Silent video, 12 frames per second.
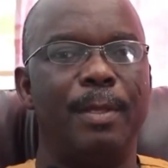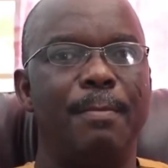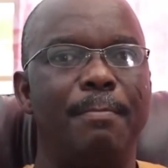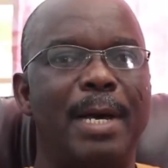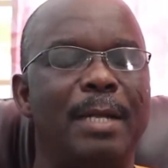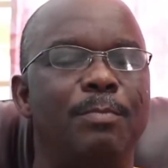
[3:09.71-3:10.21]

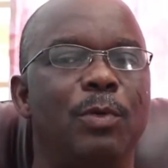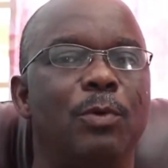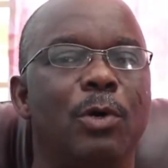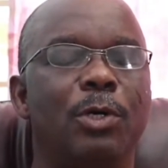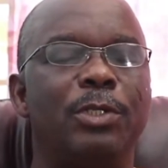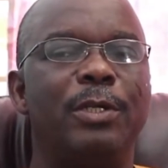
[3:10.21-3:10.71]
But
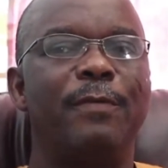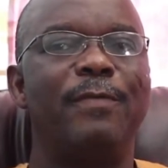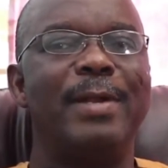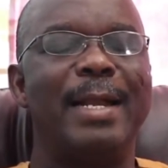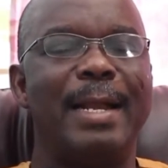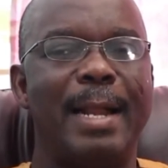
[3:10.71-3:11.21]
because of
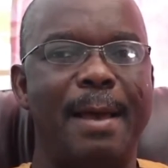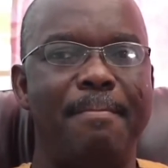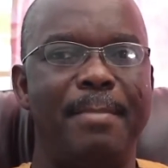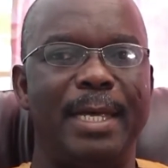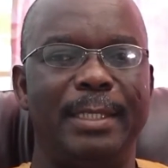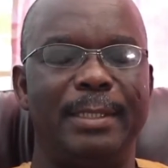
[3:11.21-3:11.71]

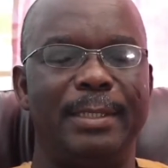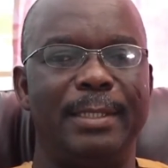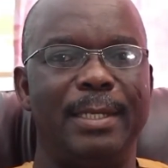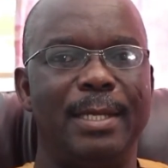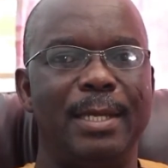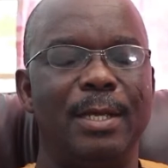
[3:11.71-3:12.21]
numbers,
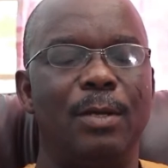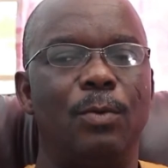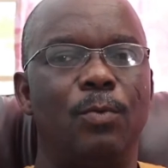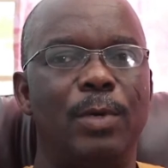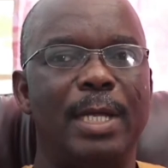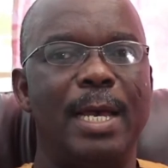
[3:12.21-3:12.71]

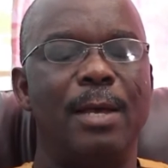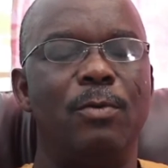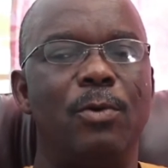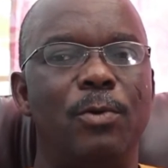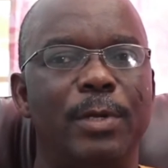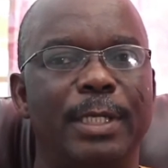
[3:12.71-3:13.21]
we are not
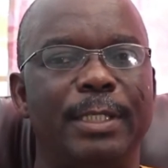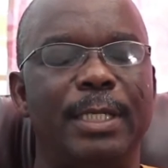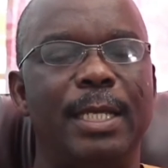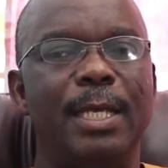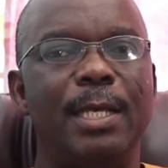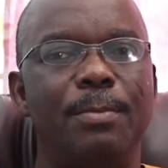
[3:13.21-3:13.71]
always
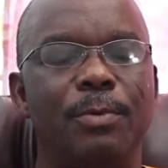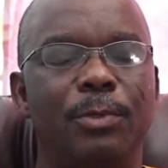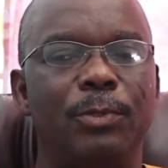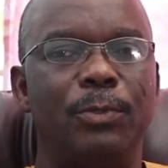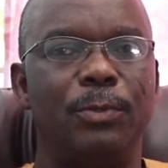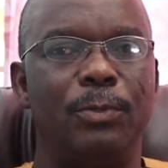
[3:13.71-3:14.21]
able
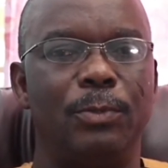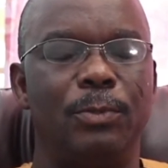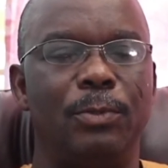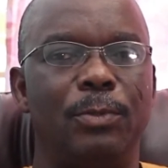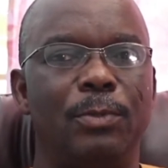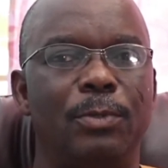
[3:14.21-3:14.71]

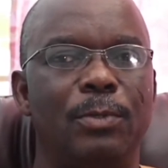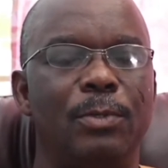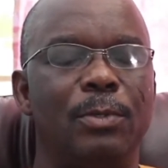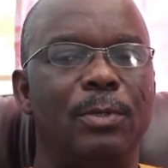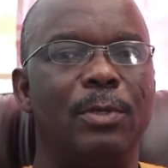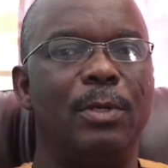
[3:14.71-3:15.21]
to
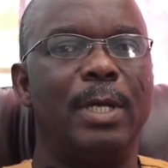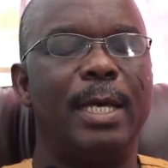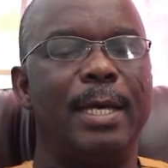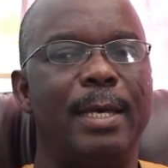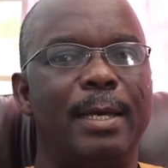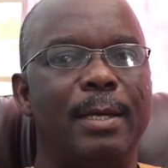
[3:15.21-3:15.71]

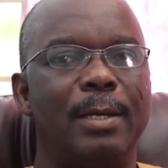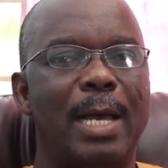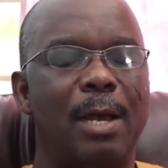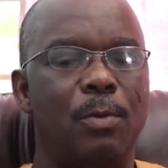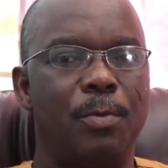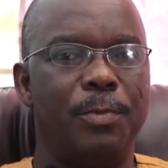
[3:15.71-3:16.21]

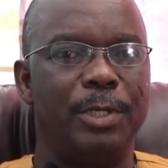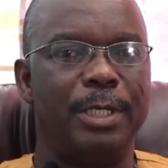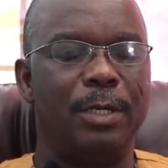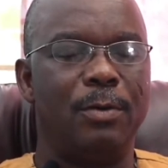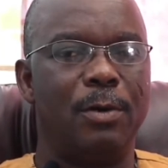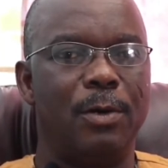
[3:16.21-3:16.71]

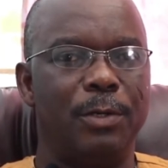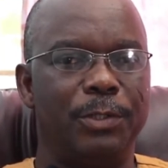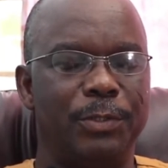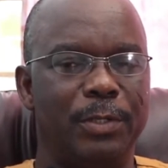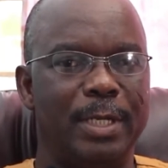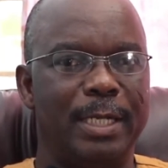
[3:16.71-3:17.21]
accommodate all
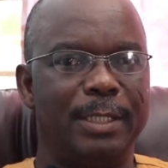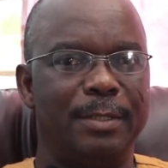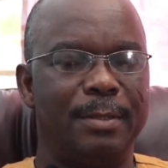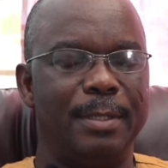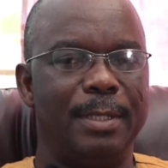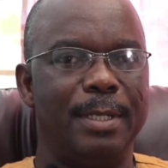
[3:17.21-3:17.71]
students,
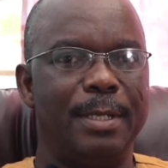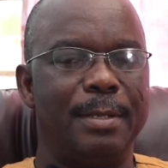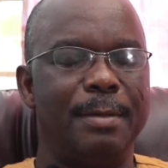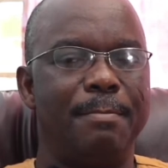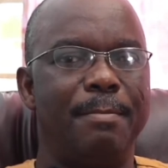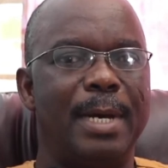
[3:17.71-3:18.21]

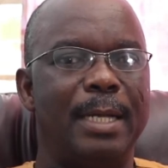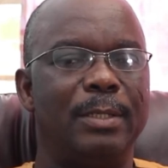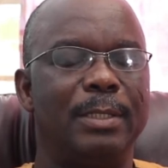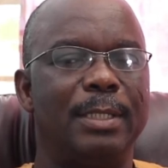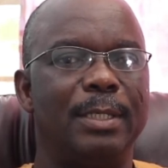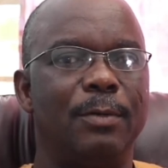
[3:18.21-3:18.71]
but
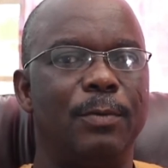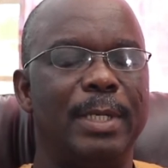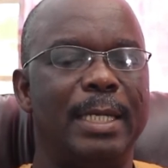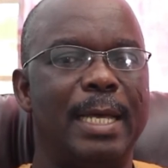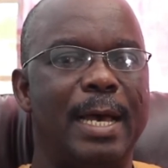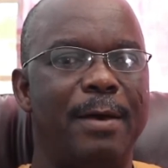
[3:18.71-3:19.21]
we
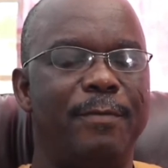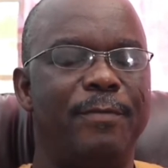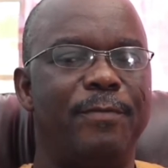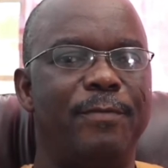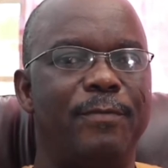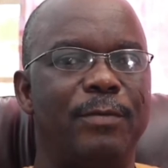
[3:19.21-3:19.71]
have
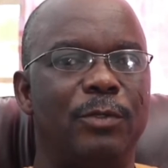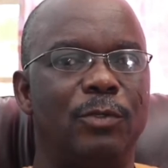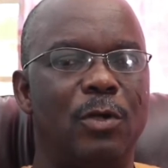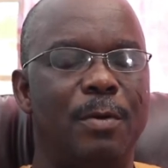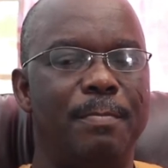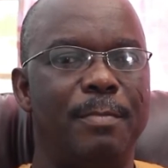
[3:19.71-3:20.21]

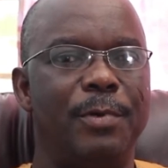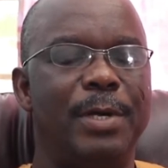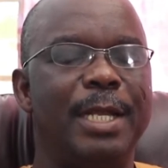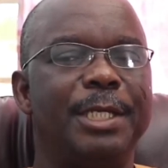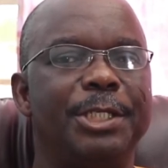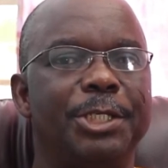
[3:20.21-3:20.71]
some
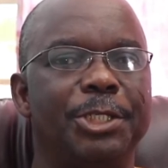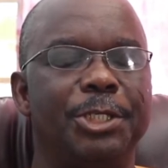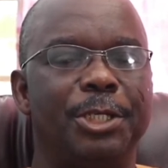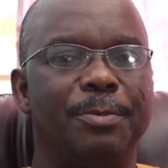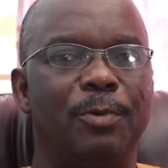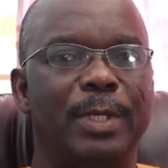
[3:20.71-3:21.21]

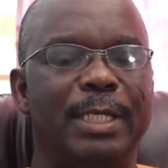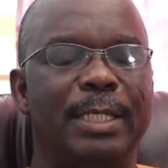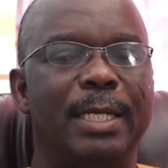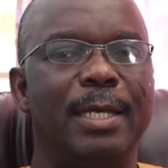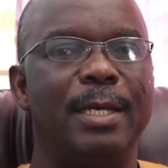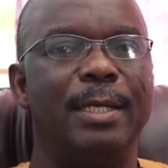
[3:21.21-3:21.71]
relationship with
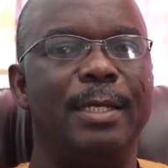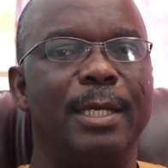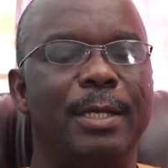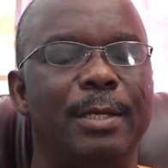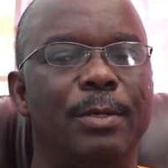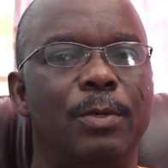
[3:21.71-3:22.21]
the